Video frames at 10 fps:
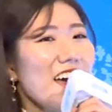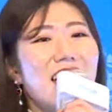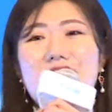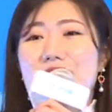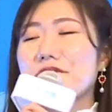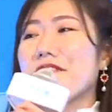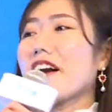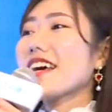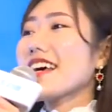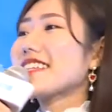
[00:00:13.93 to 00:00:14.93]
And I'm
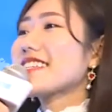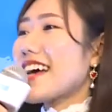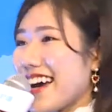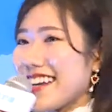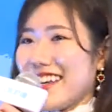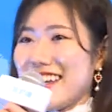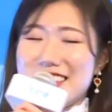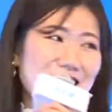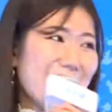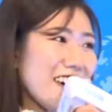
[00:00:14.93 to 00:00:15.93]
very excited
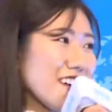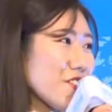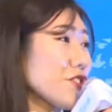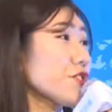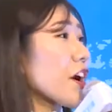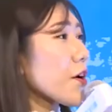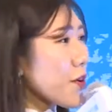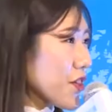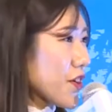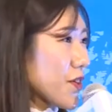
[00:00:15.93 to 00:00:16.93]
today to share
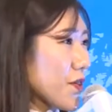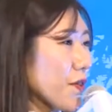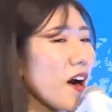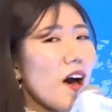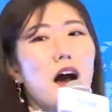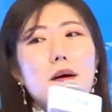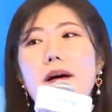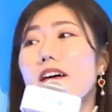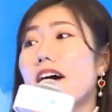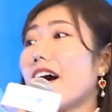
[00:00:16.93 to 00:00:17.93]
with you
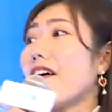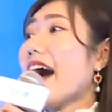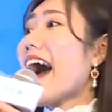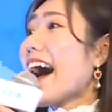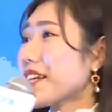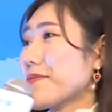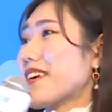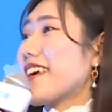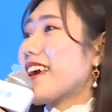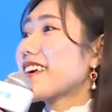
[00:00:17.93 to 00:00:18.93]
about how
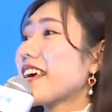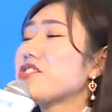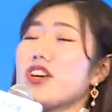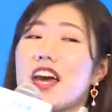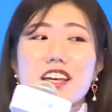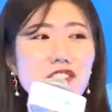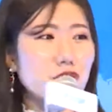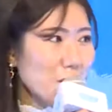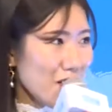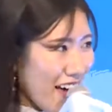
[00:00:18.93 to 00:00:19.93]
Atomy can change
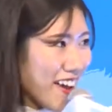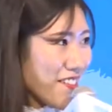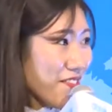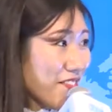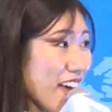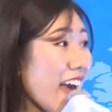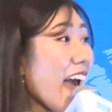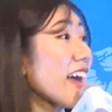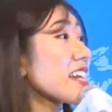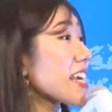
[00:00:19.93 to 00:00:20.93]
your life
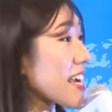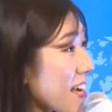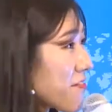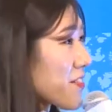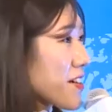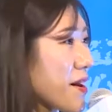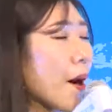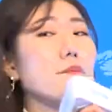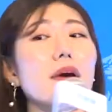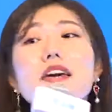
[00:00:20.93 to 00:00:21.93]
and even
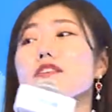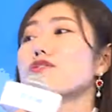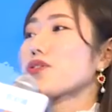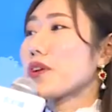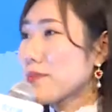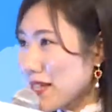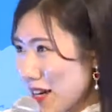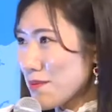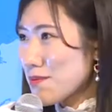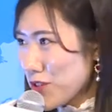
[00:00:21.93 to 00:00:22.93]
make your dreams
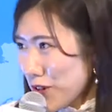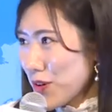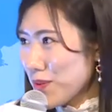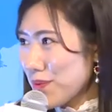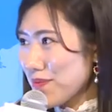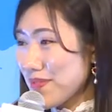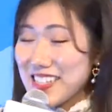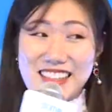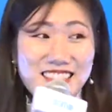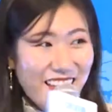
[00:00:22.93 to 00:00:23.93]
come true.
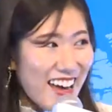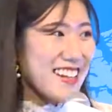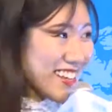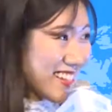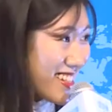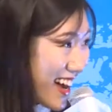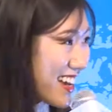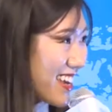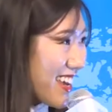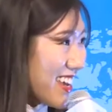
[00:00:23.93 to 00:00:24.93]
Isn't that
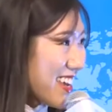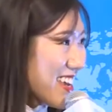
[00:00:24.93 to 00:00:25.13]
exciting?